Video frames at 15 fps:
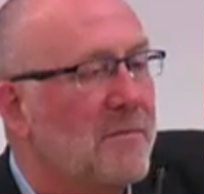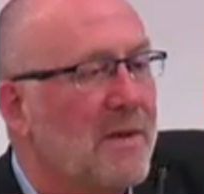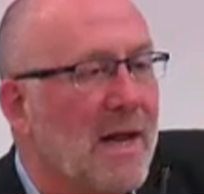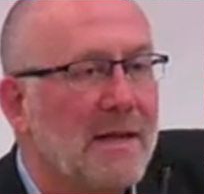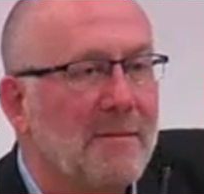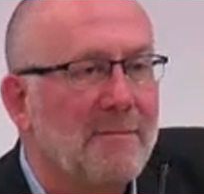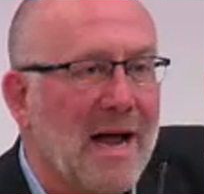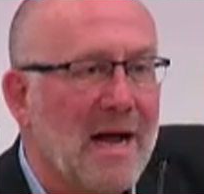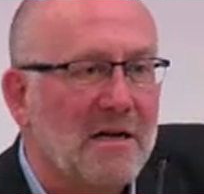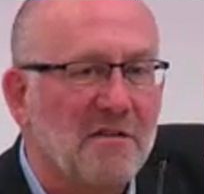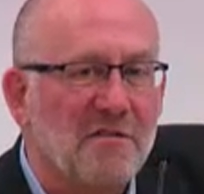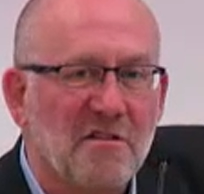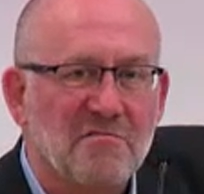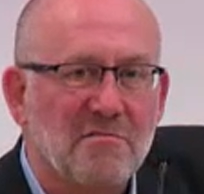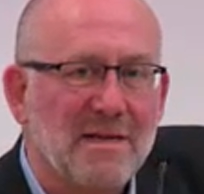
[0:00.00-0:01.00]
Getting back
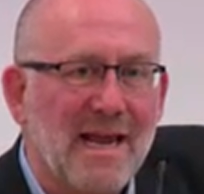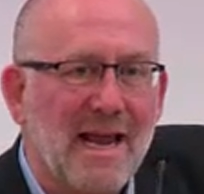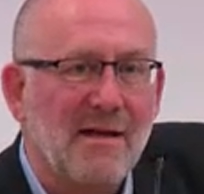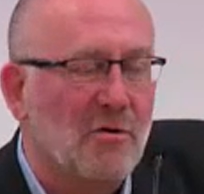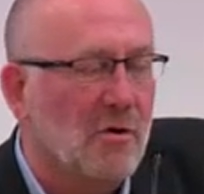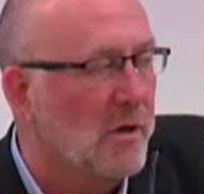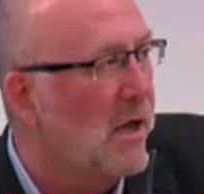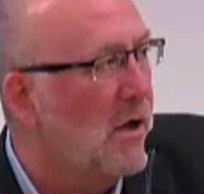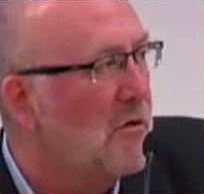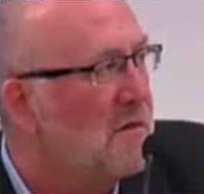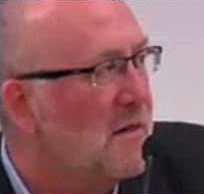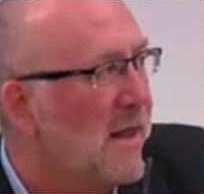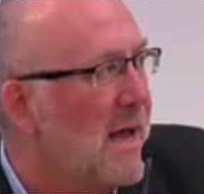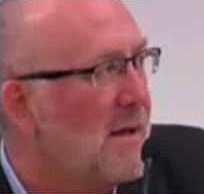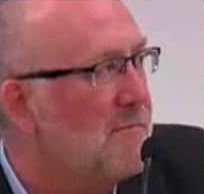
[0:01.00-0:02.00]
to this behavioral
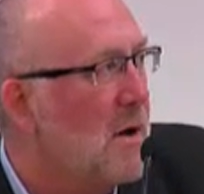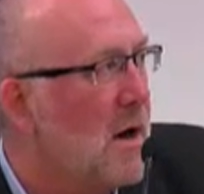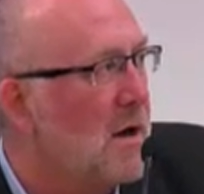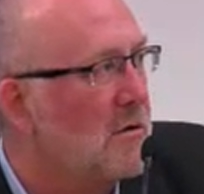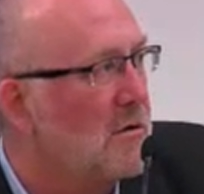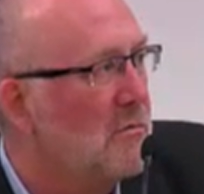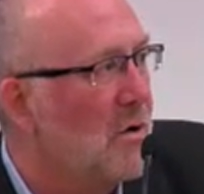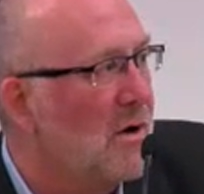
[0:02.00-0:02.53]
health lab model,